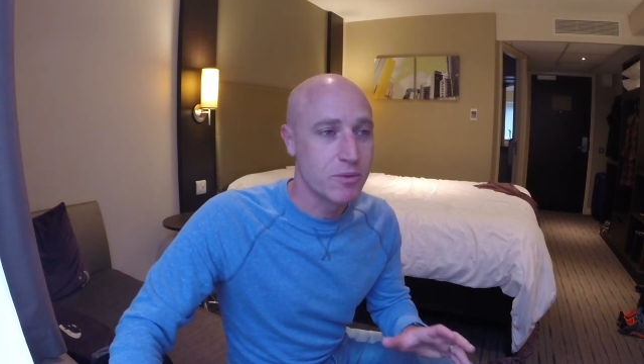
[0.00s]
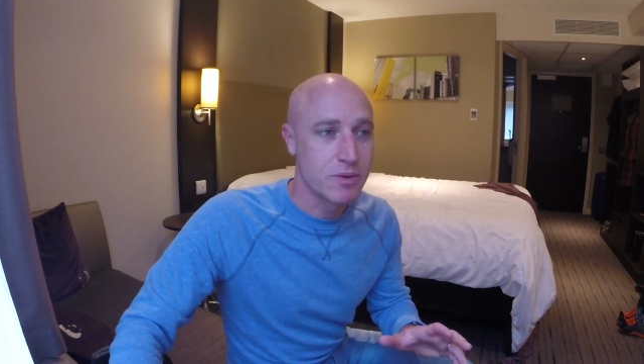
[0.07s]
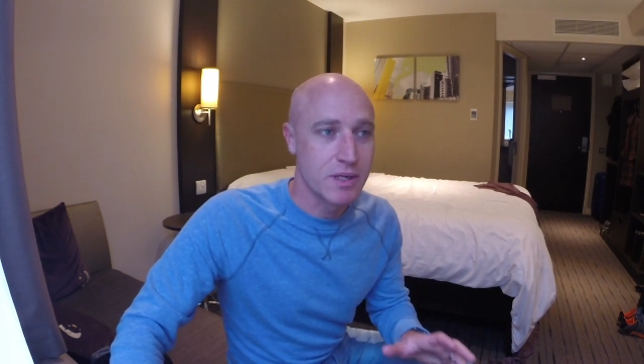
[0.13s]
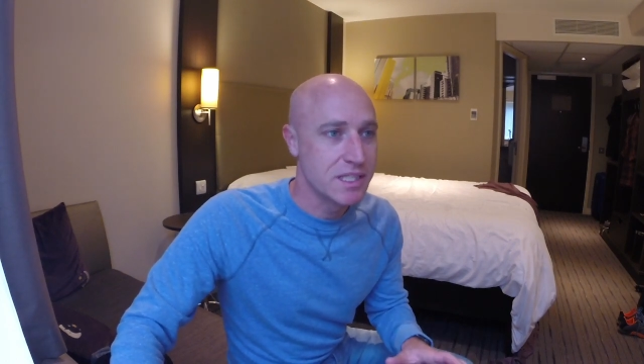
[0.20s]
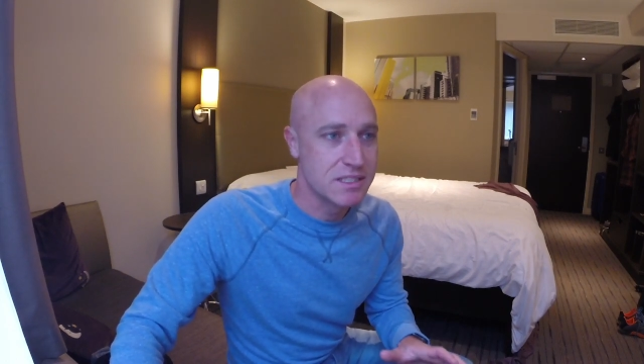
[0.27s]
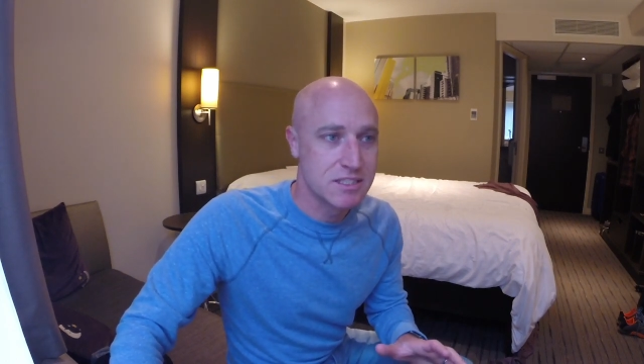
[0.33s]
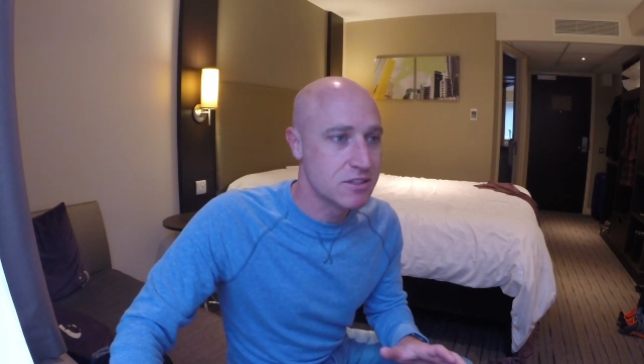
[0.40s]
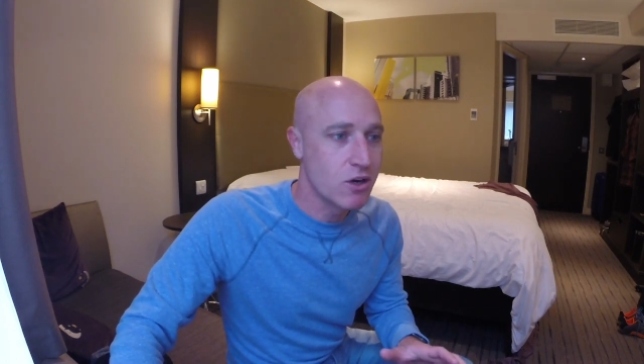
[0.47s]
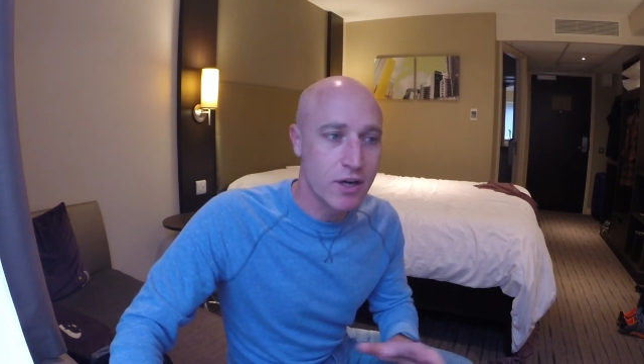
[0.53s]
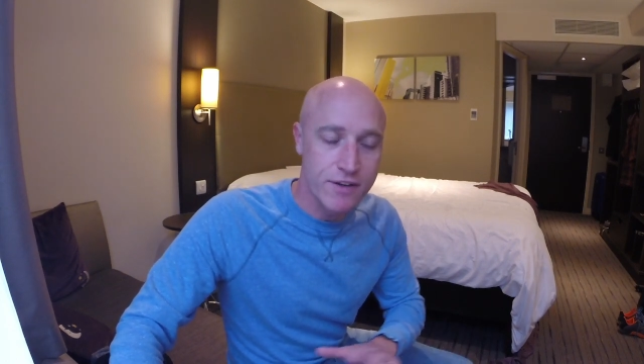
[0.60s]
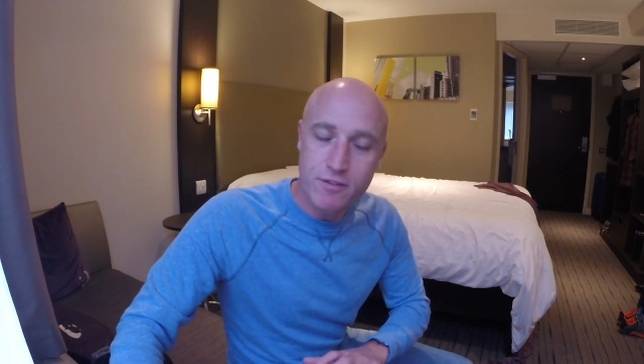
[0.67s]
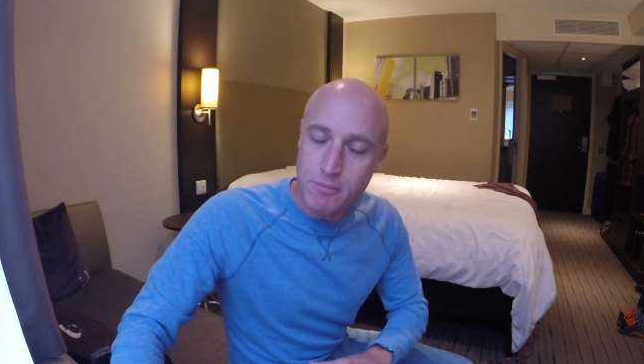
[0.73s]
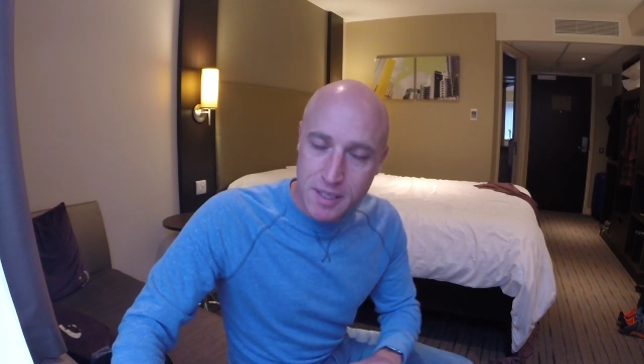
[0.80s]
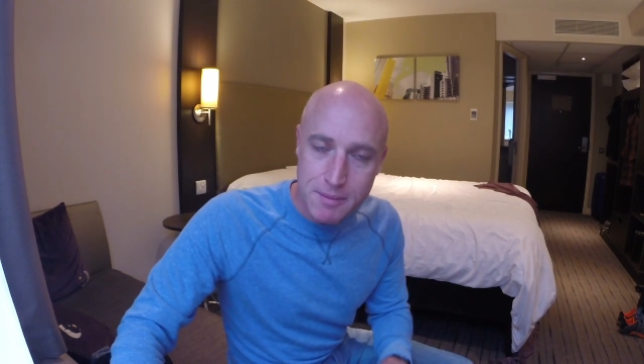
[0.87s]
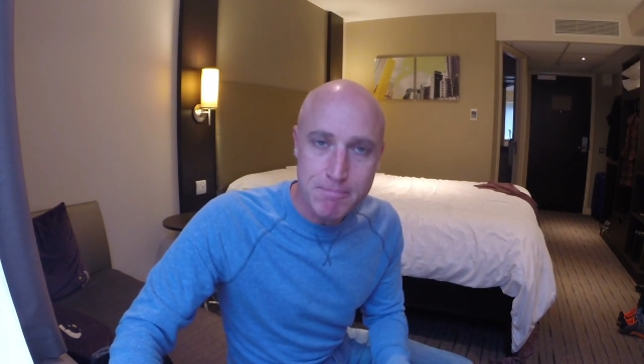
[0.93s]
It's not
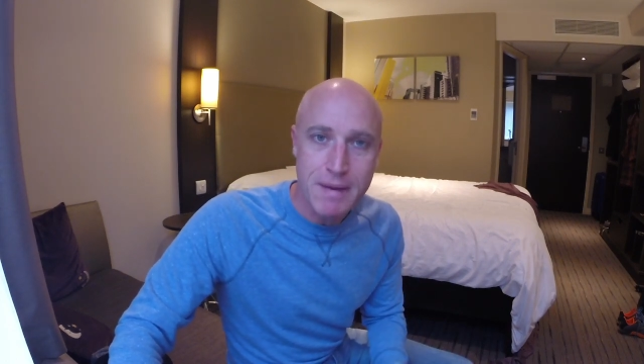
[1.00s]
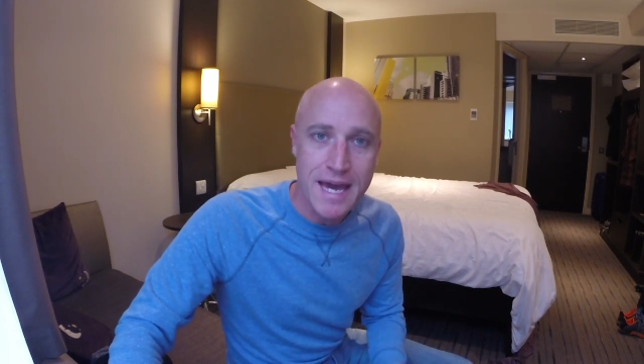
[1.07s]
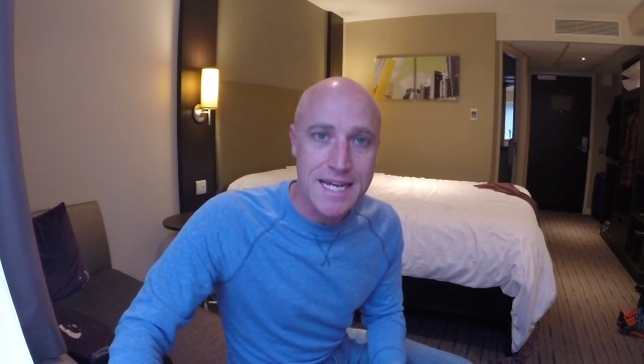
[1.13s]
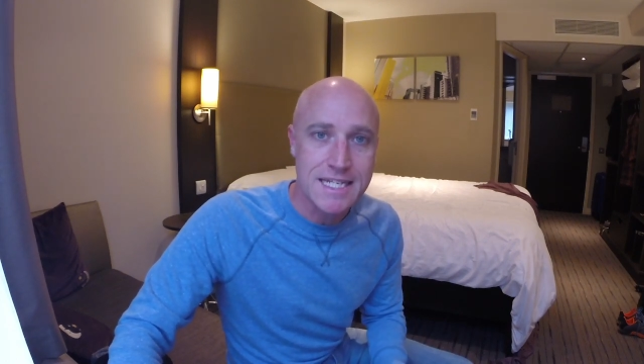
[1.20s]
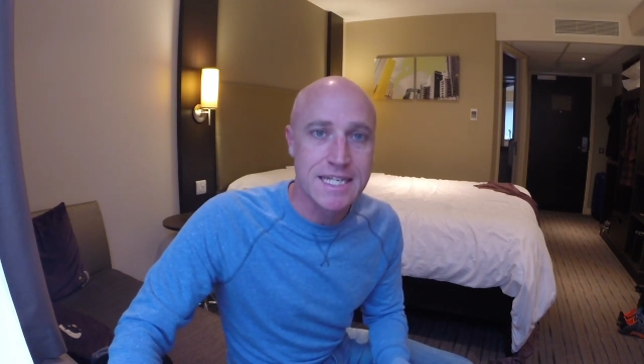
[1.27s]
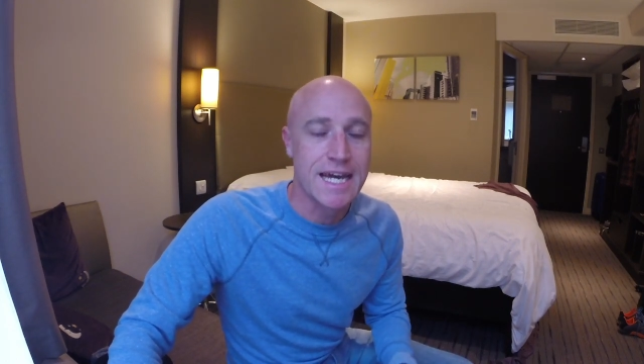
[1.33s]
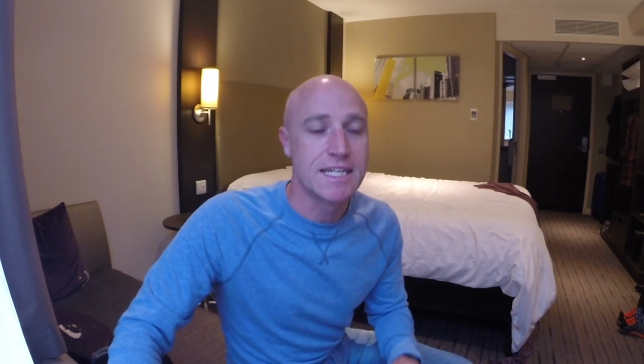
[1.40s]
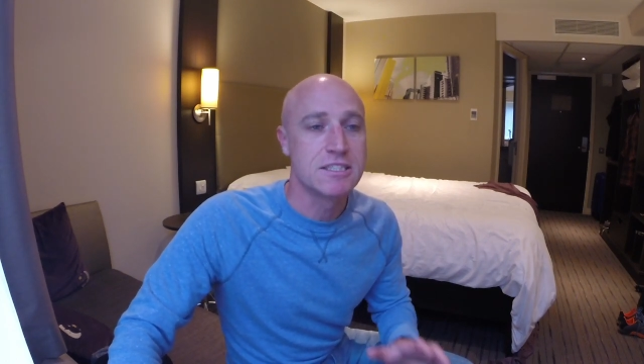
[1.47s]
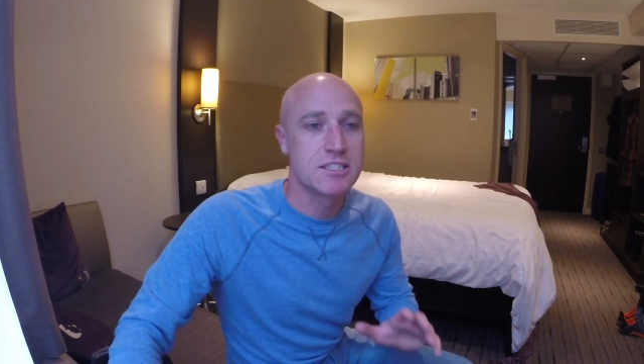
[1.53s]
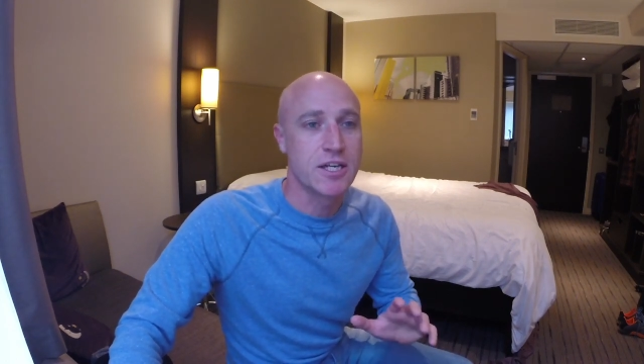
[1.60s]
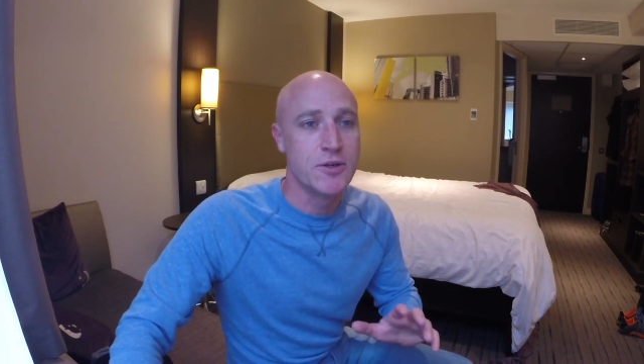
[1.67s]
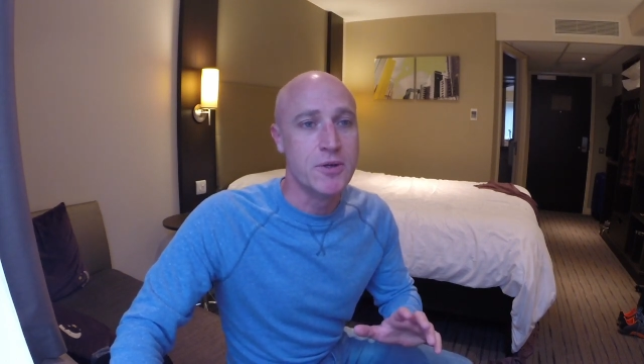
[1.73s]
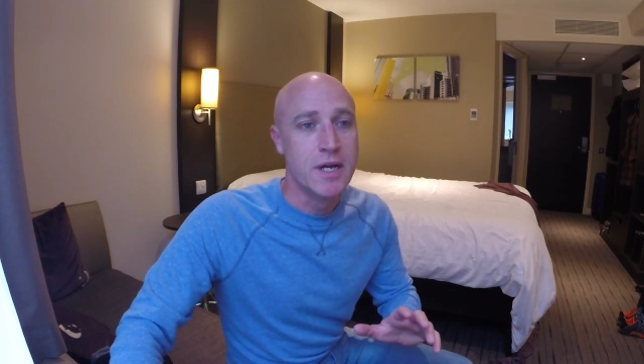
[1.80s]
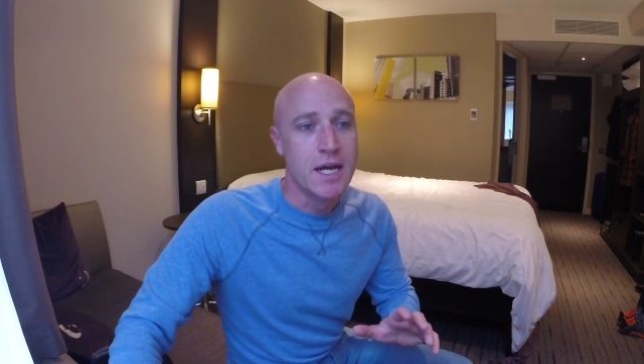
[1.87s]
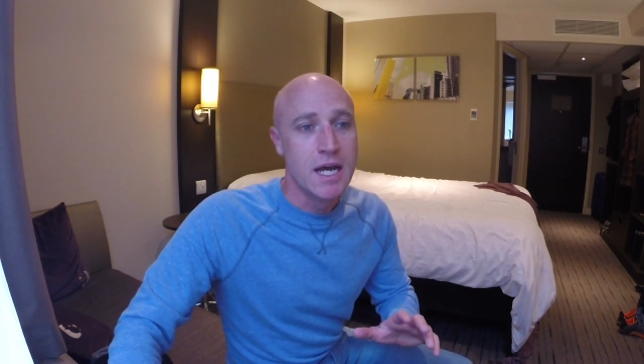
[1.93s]
even been made yet.
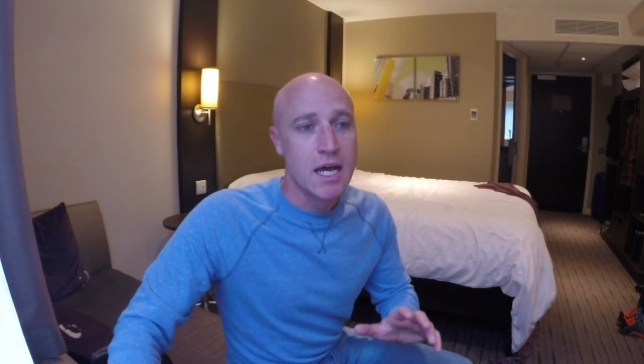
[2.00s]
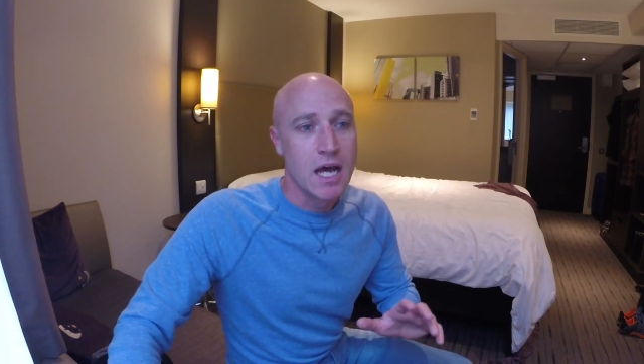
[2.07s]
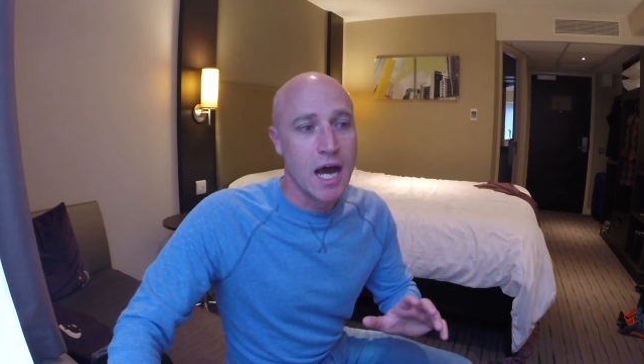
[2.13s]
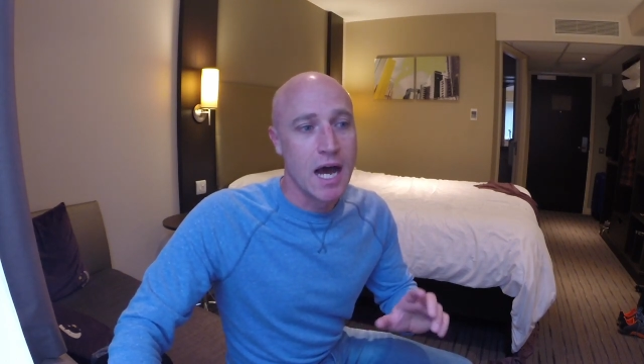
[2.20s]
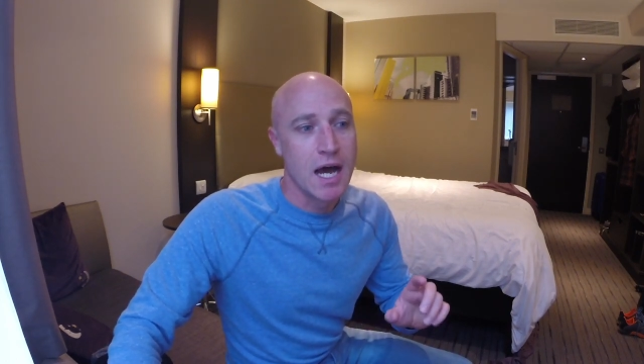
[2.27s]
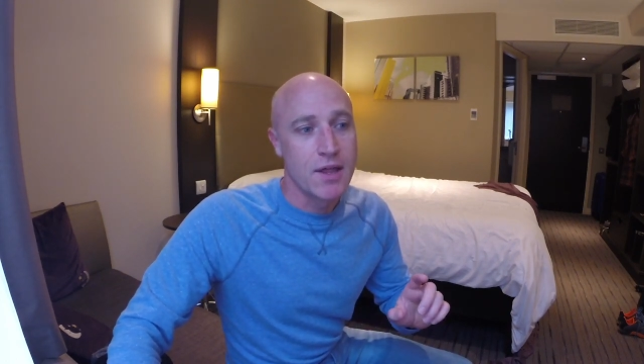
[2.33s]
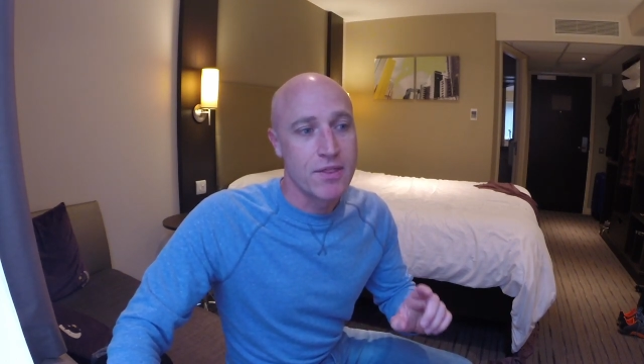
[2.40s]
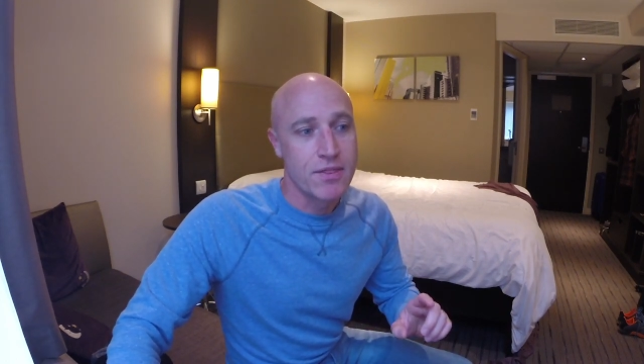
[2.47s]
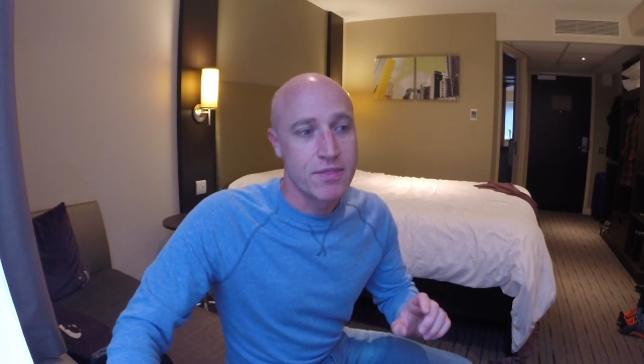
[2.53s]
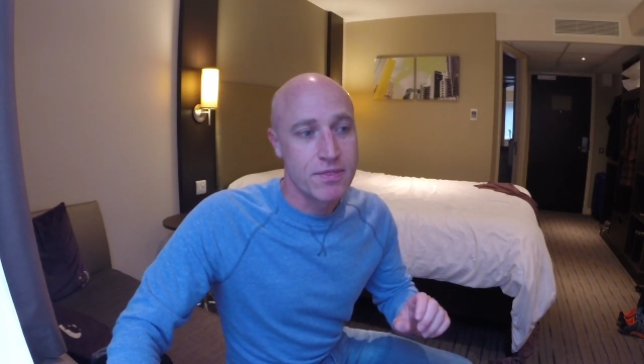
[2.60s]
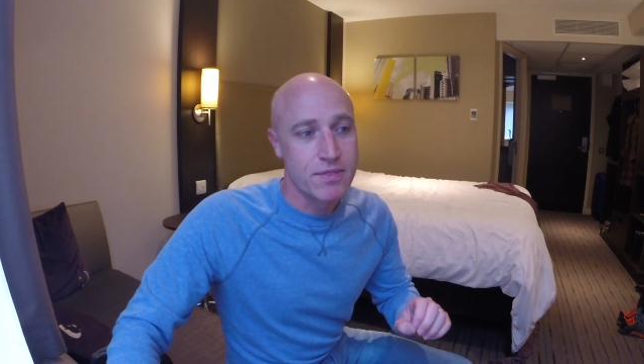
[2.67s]
So that,